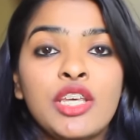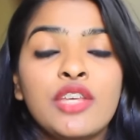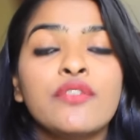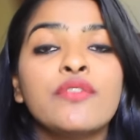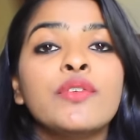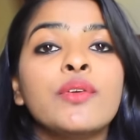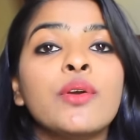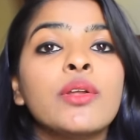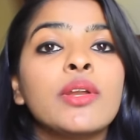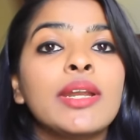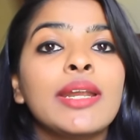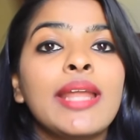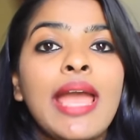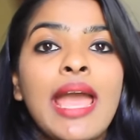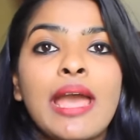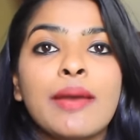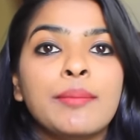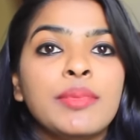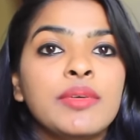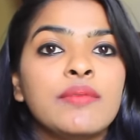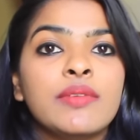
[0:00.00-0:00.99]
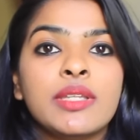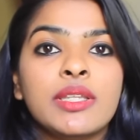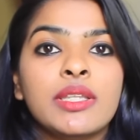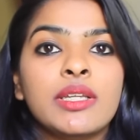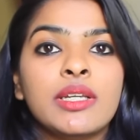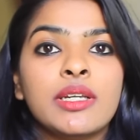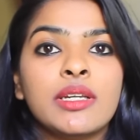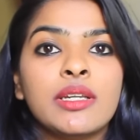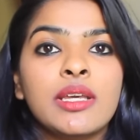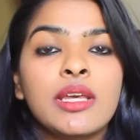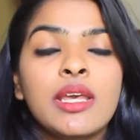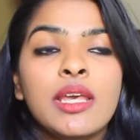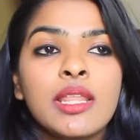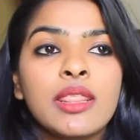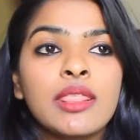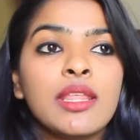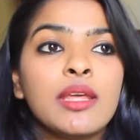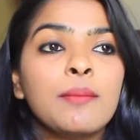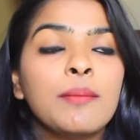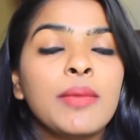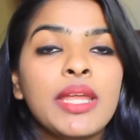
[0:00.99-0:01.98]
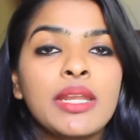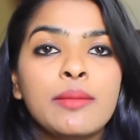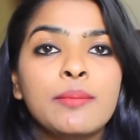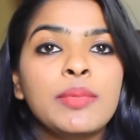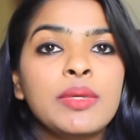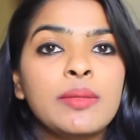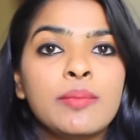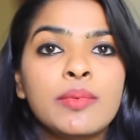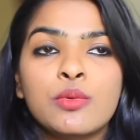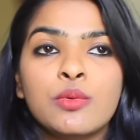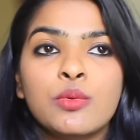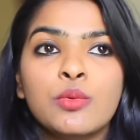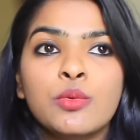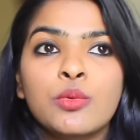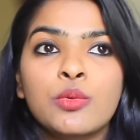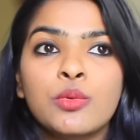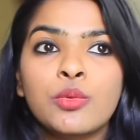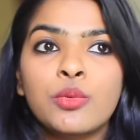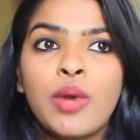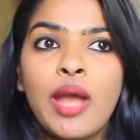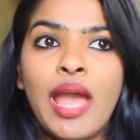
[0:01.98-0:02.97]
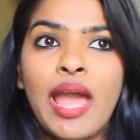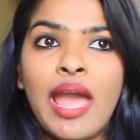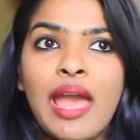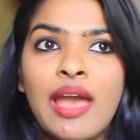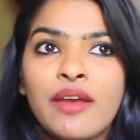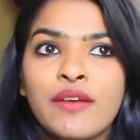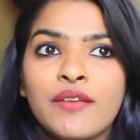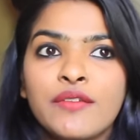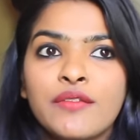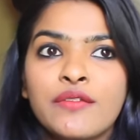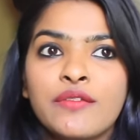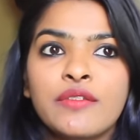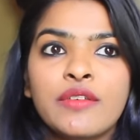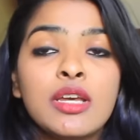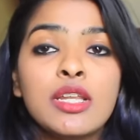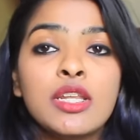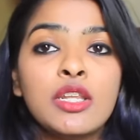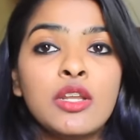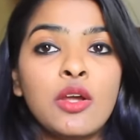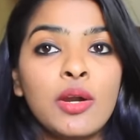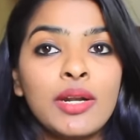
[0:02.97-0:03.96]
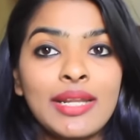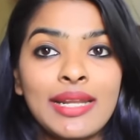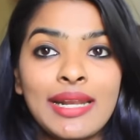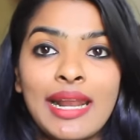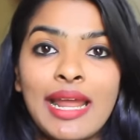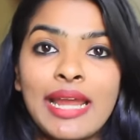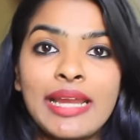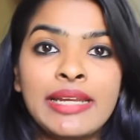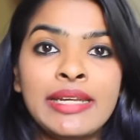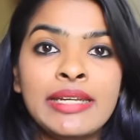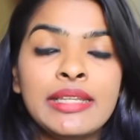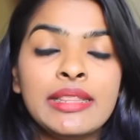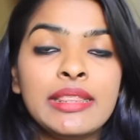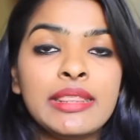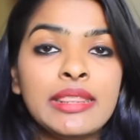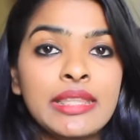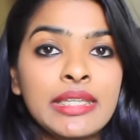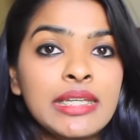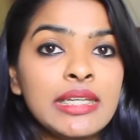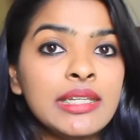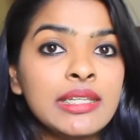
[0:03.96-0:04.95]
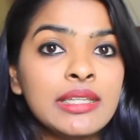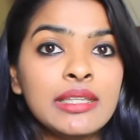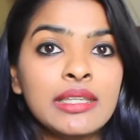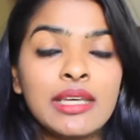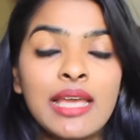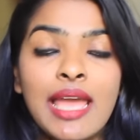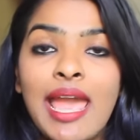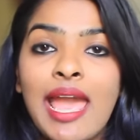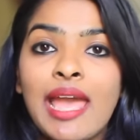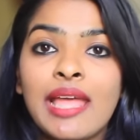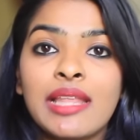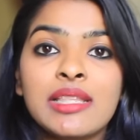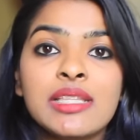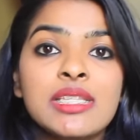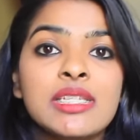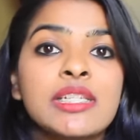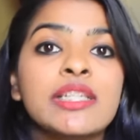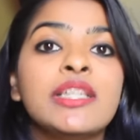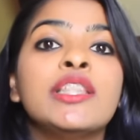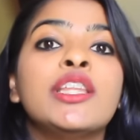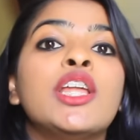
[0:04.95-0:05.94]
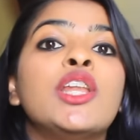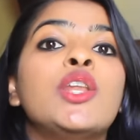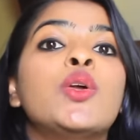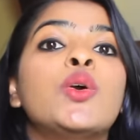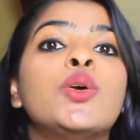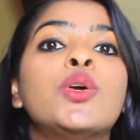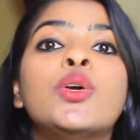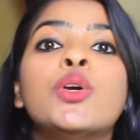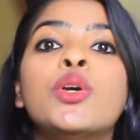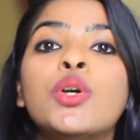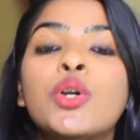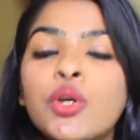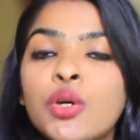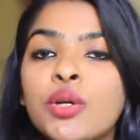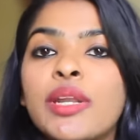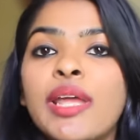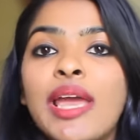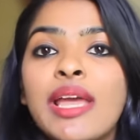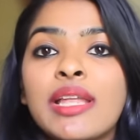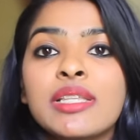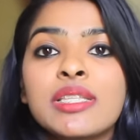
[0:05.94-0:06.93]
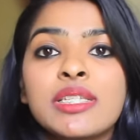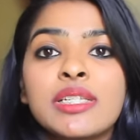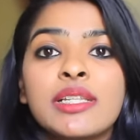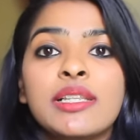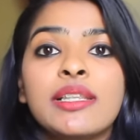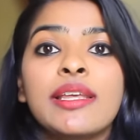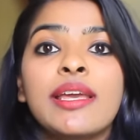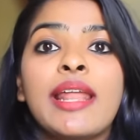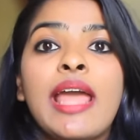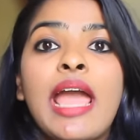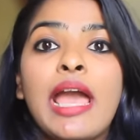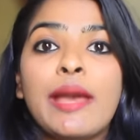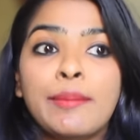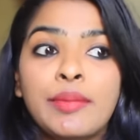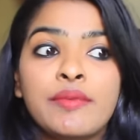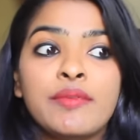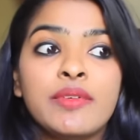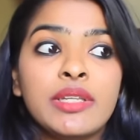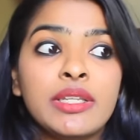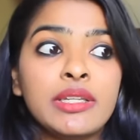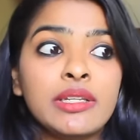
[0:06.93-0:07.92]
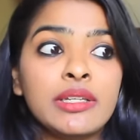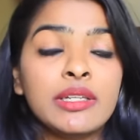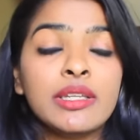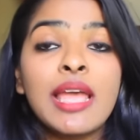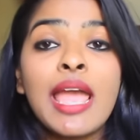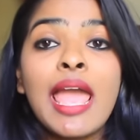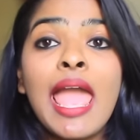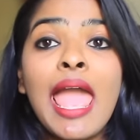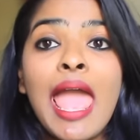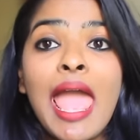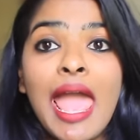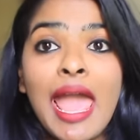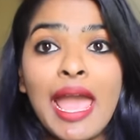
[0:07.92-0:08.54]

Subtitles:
If you're not happy with it, there are many people who have not aligned teeth and still they look good and still they're happy with it.